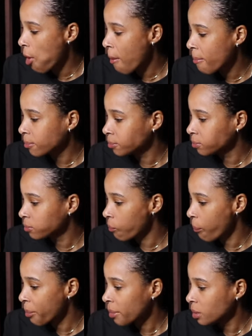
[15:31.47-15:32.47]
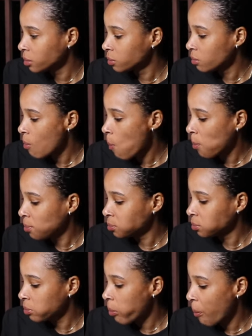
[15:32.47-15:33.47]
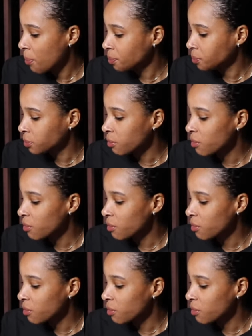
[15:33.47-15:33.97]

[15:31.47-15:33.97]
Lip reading: [no speech]